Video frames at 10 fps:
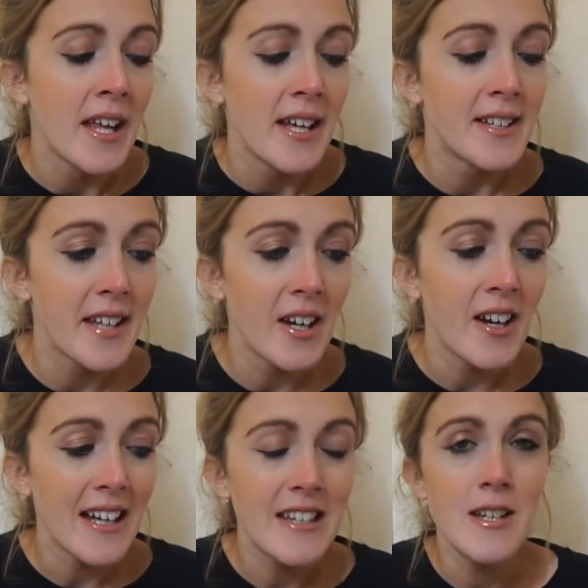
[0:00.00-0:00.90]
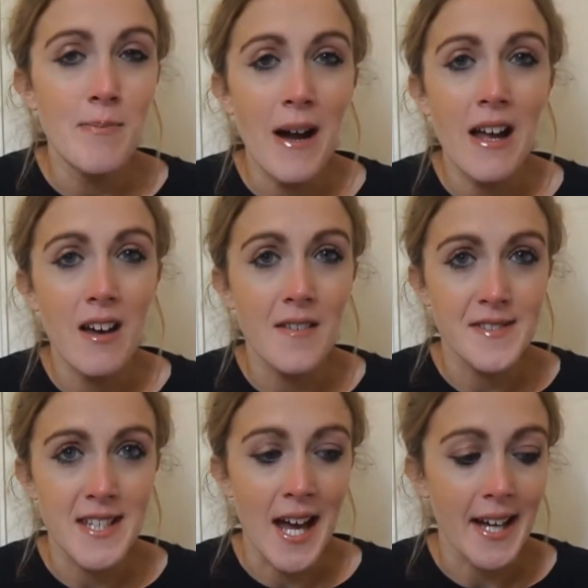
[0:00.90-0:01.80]
So I did buy a lot of
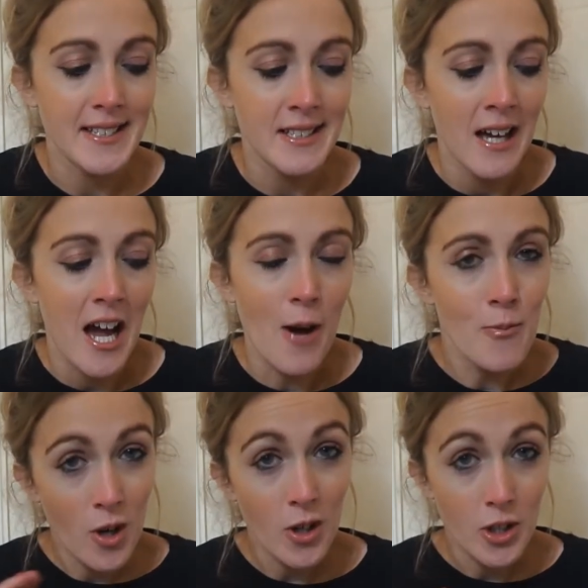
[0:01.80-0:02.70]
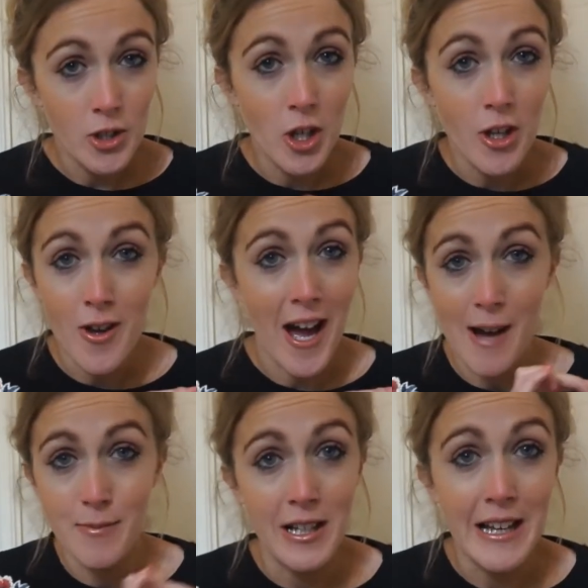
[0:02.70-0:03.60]
snacks. I'm not going to show you
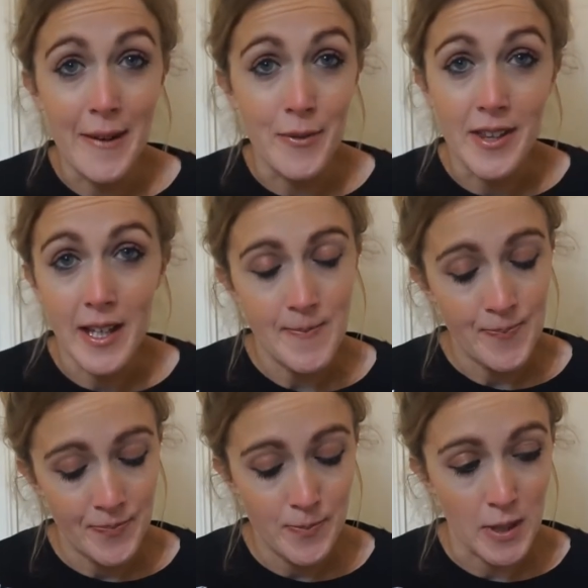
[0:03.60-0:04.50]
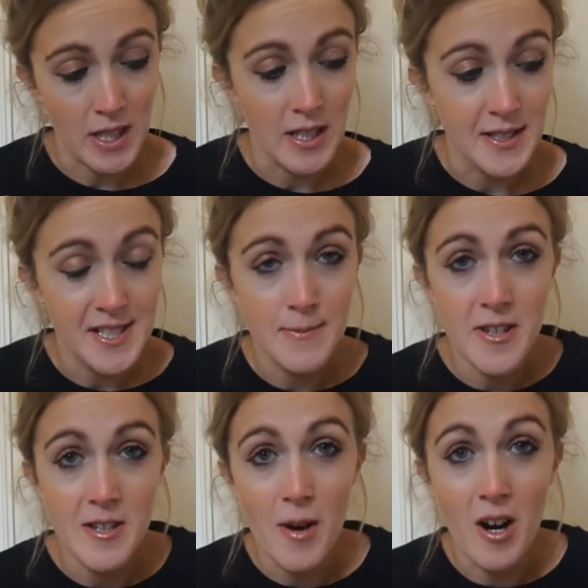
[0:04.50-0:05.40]
absolutely everything because some of
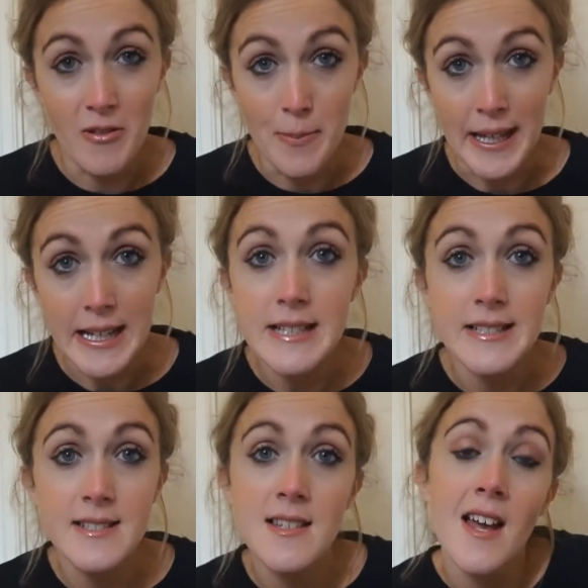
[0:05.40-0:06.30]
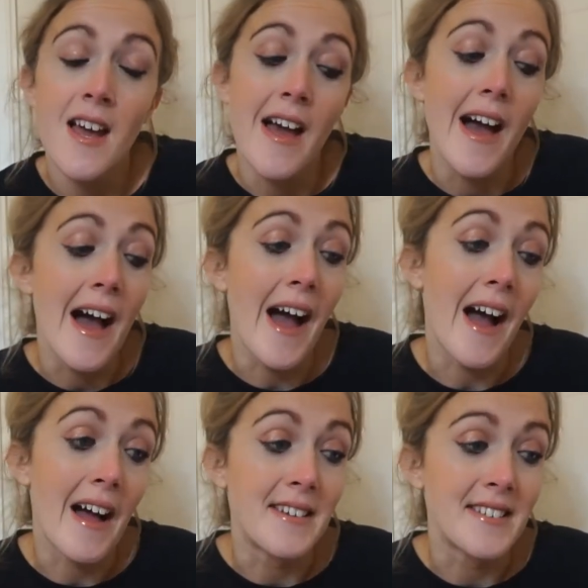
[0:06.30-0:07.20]
them are repeats
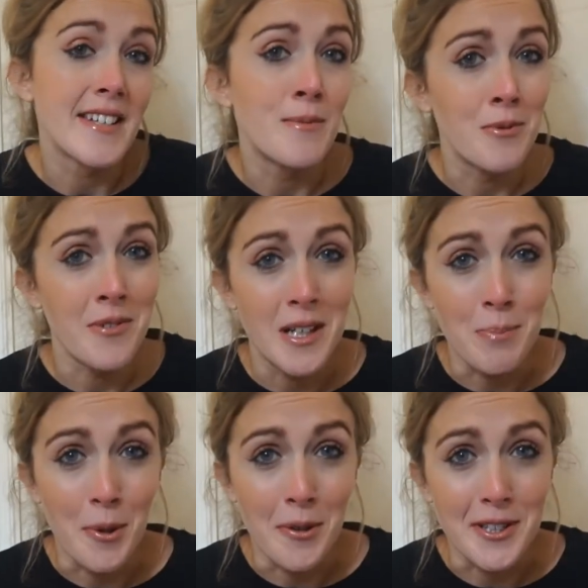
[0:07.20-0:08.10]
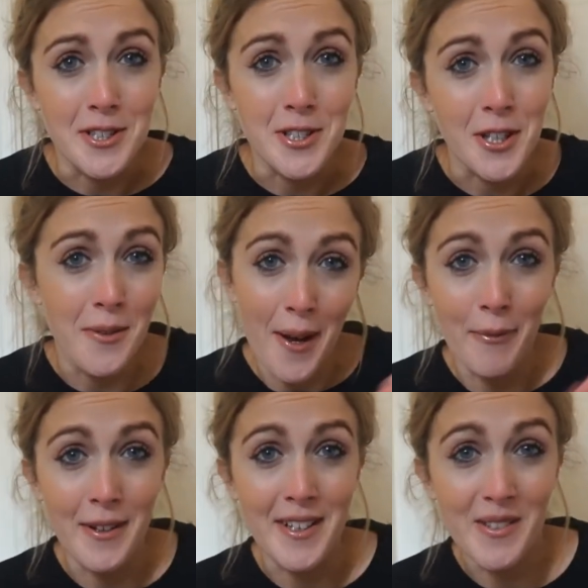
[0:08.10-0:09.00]
and it'd be really boring to show you
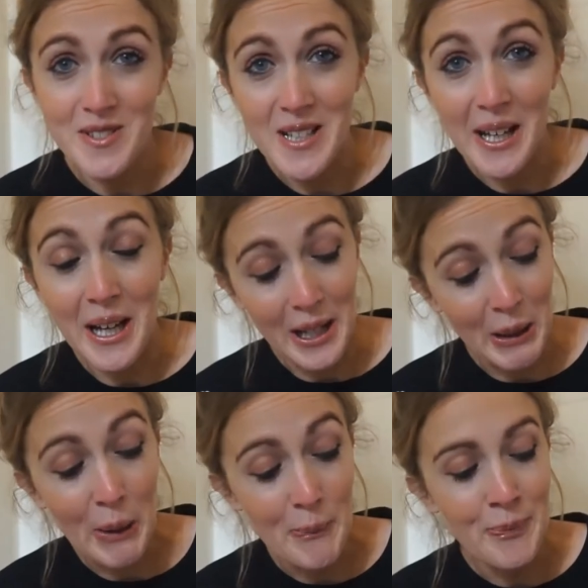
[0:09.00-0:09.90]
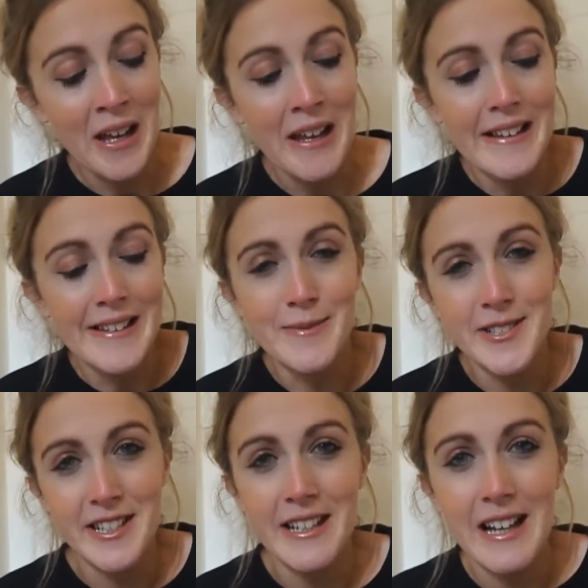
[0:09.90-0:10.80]
every single snack I got. So I'm
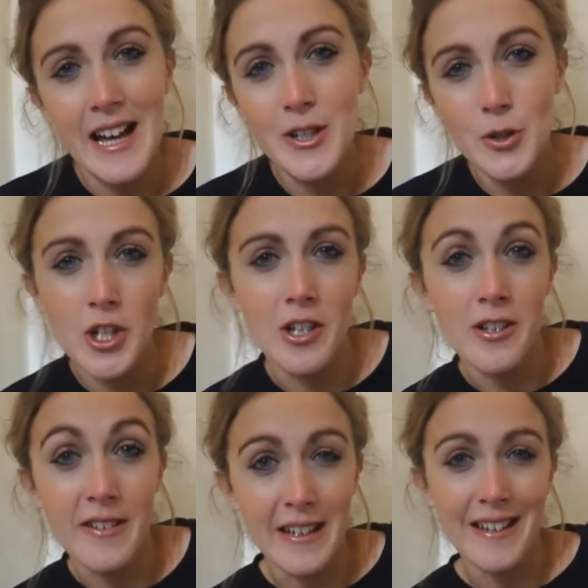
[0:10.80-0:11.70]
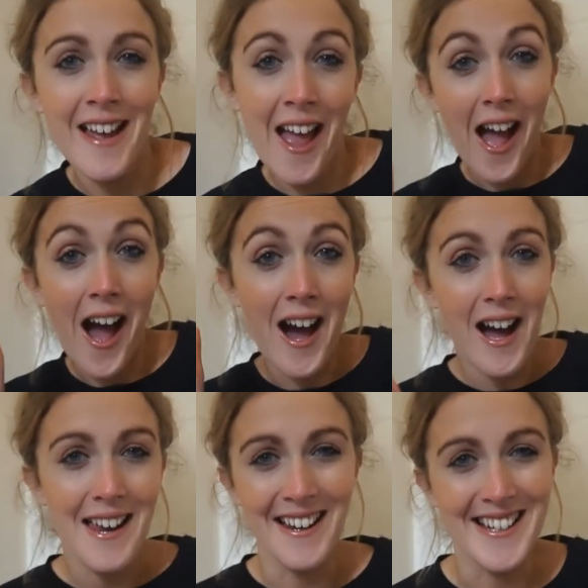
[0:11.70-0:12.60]
just going to kind of show you the
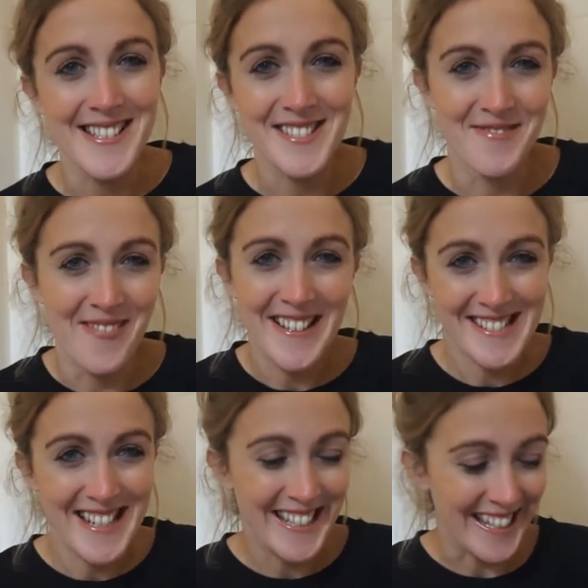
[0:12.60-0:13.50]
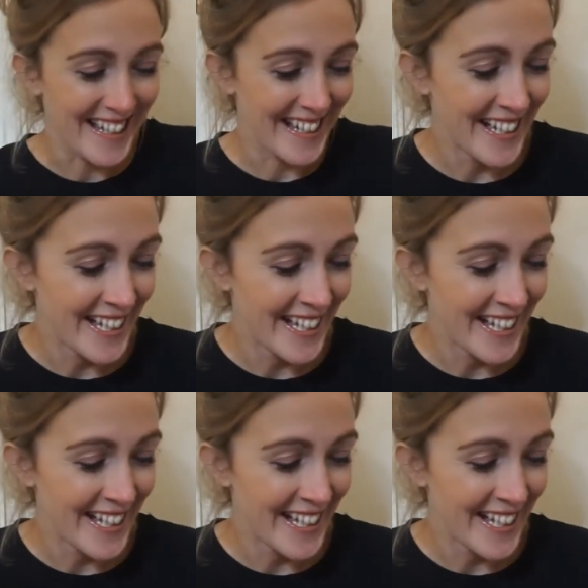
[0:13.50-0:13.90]
highlights of my snacking.